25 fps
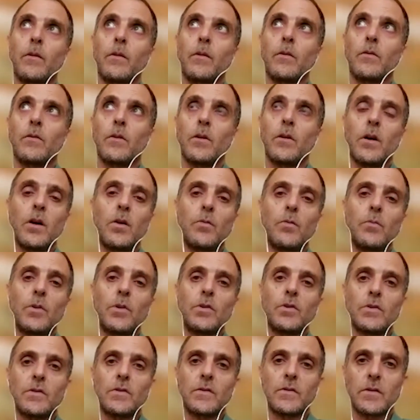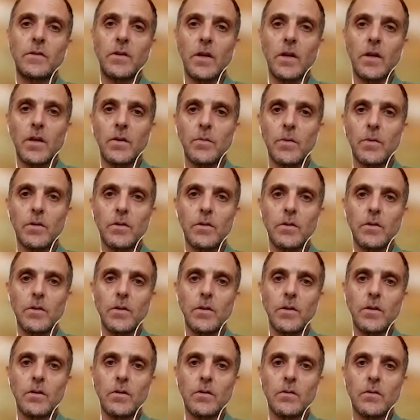army just came, and
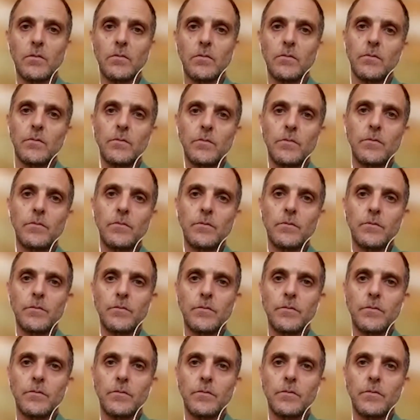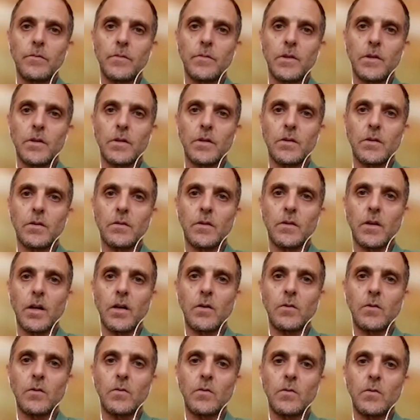the
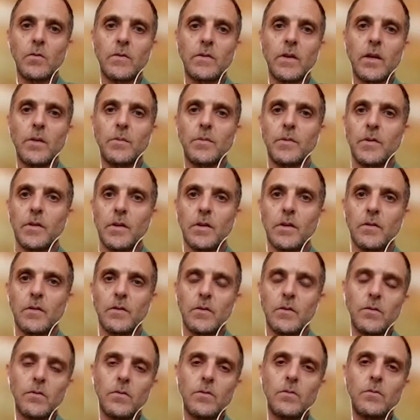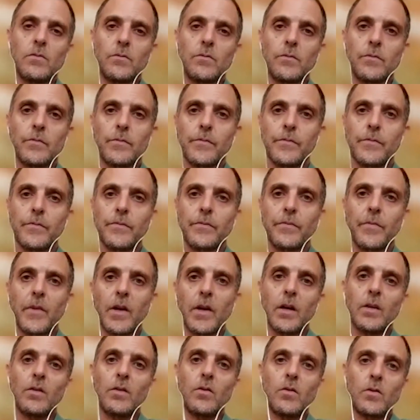house was empty. So,
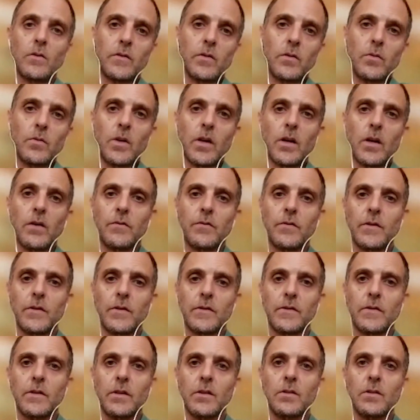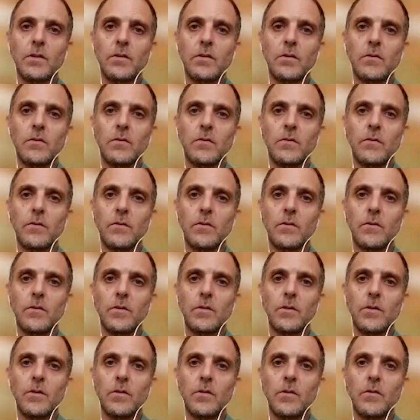and also we have the signal,
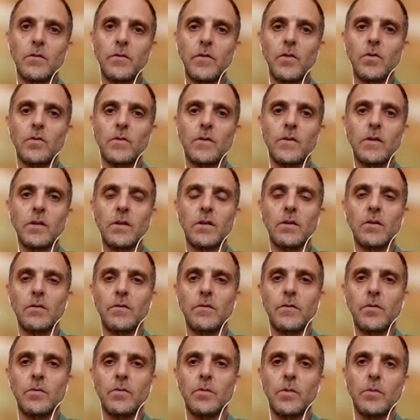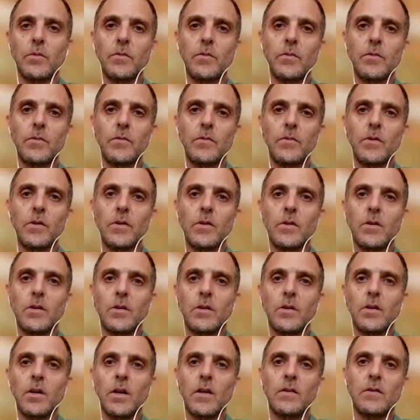phone signal from him
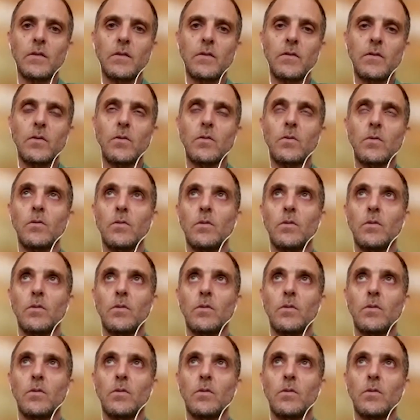in Gaza. So,